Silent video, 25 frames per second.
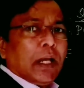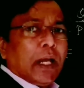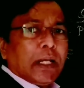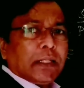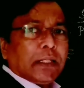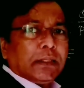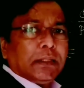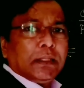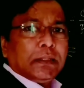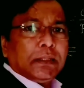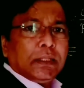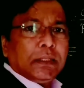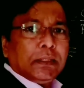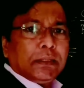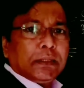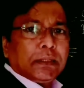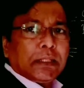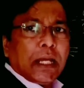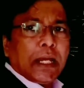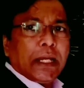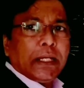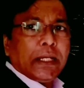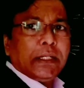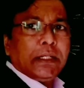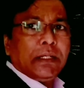adjacent
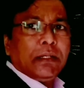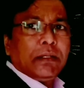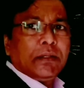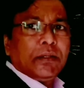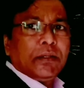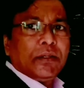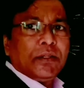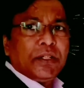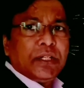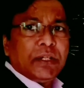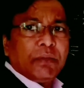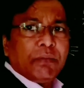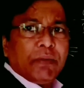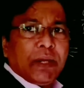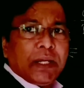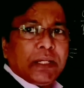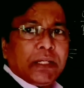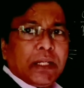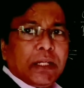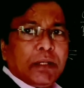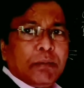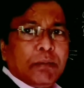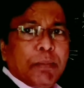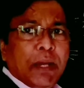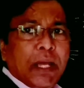side
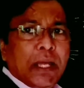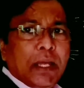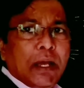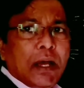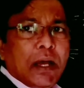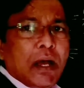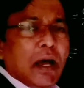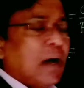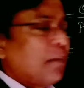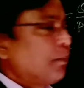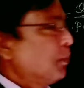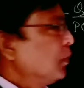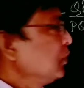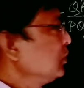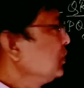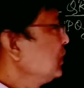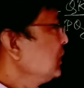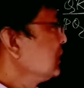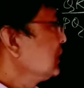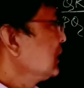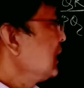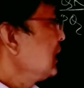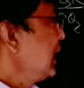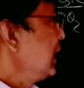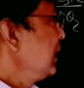divided by
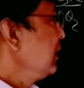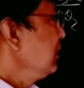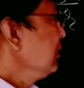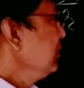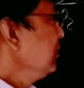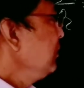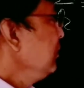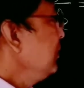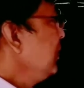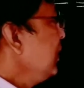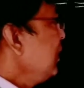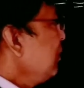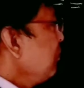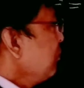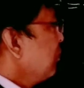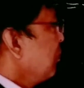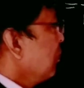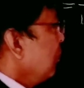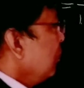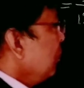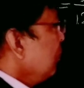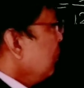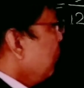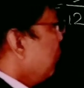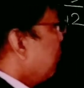opposite side.
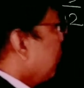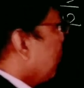Therefore,